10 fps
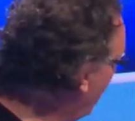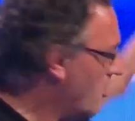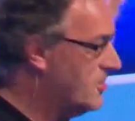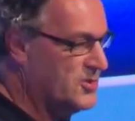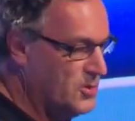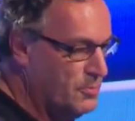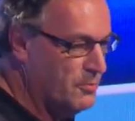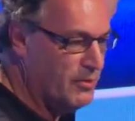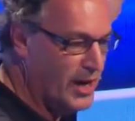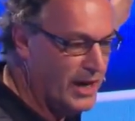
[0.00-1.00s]
reader or a
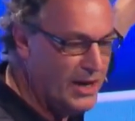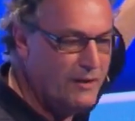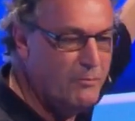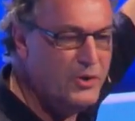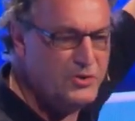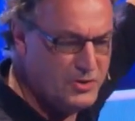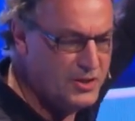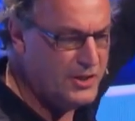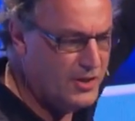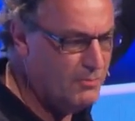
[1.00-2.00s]
super brain, and we
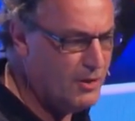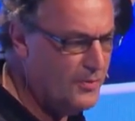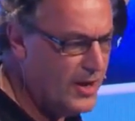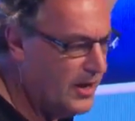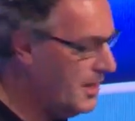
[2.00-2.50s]
shouldn't care about that